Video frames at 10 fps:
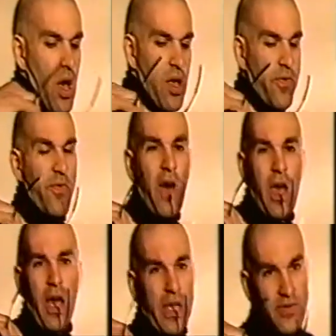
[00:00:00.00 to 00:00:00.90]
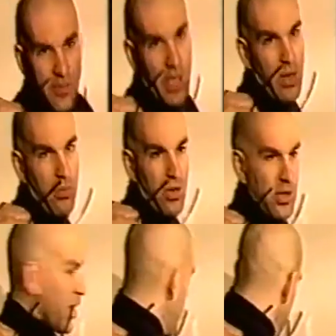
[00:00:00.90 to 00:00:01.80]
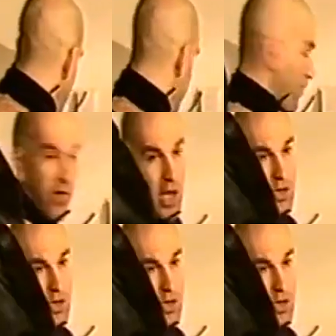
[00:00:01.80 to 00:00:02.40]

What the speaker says: If you find... I can leave my number, and then if you find